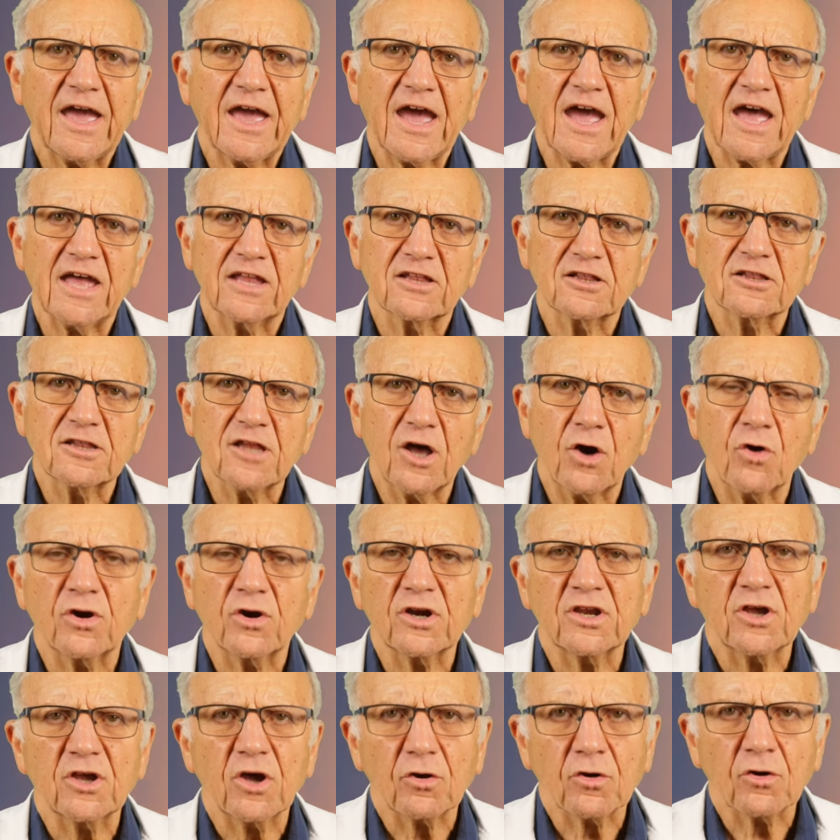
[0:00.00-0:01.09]
and
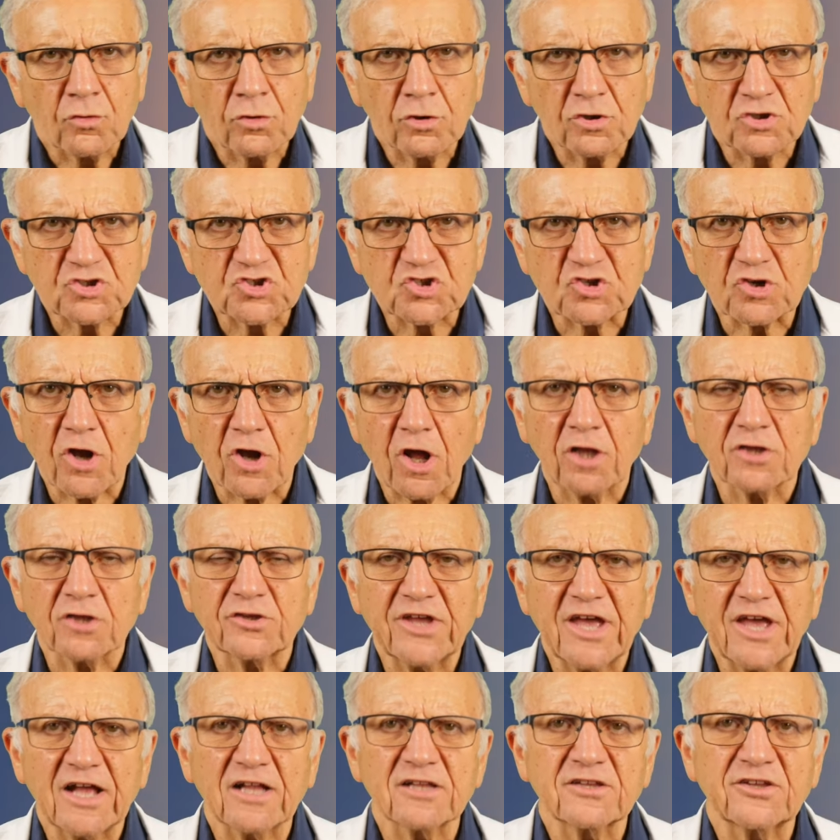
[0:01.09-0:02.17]
lower your cholesterol,
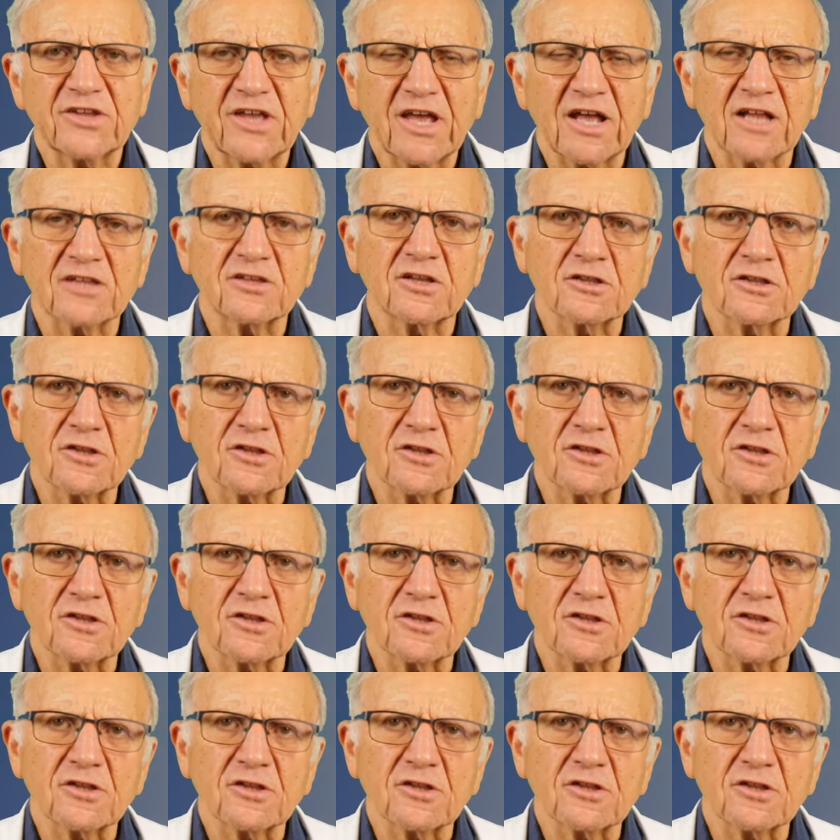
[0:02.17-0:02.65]
the LDL,